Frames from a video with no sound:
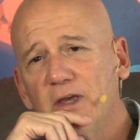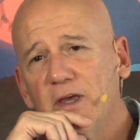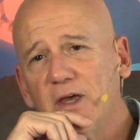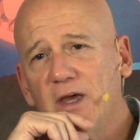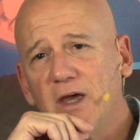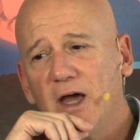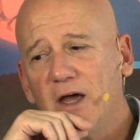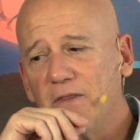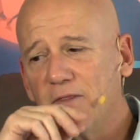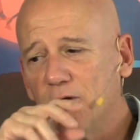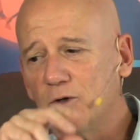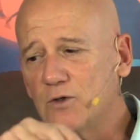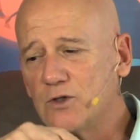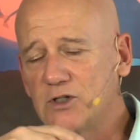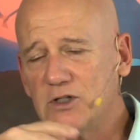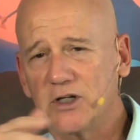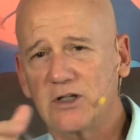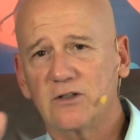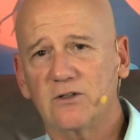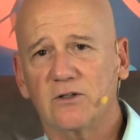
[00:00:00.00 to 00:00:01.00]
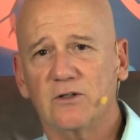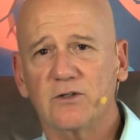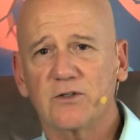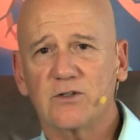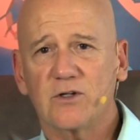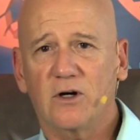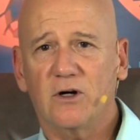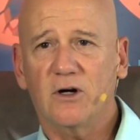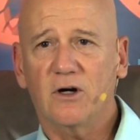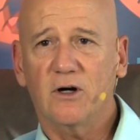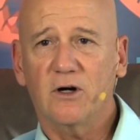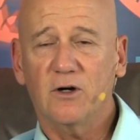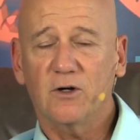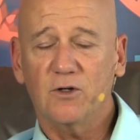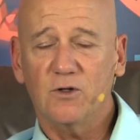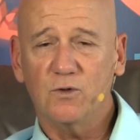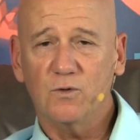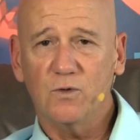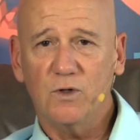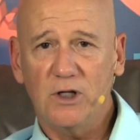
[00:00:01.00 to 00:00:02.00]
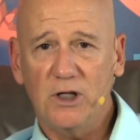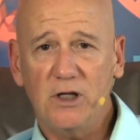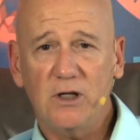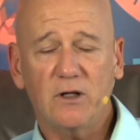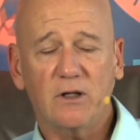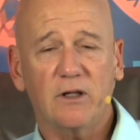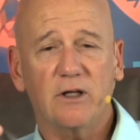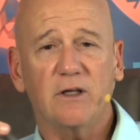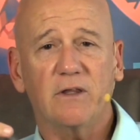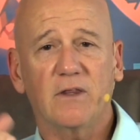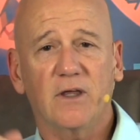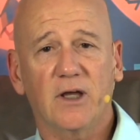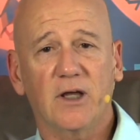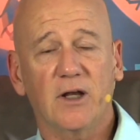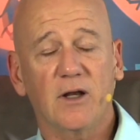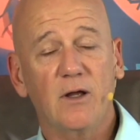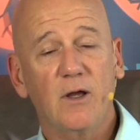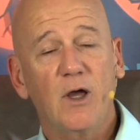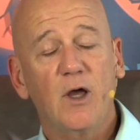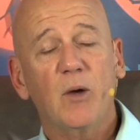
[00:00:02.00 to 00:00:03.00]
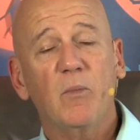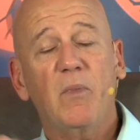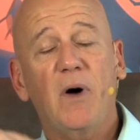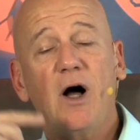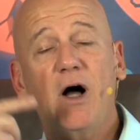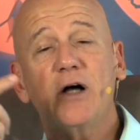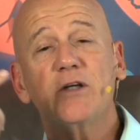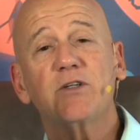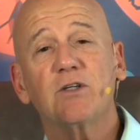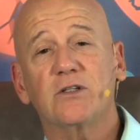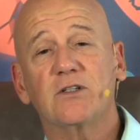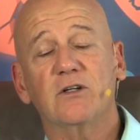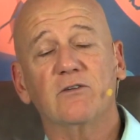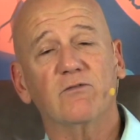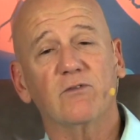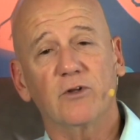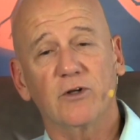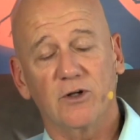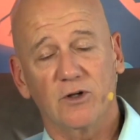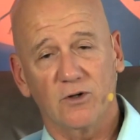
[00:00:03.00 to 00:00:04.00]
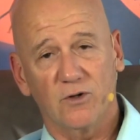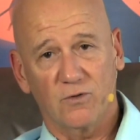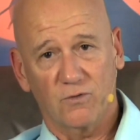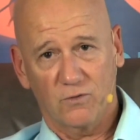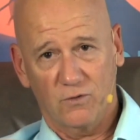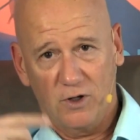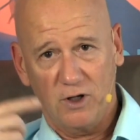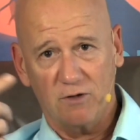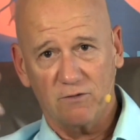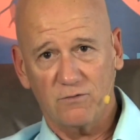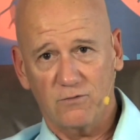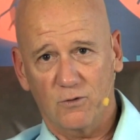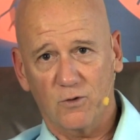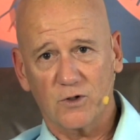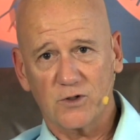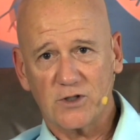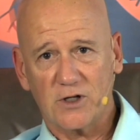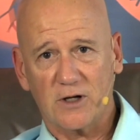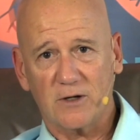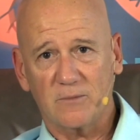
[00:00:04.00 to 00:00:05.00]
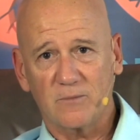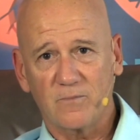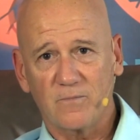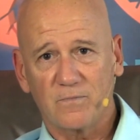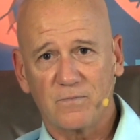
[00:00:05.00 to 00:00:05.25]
And those signals are uniquely then positively reinforcing.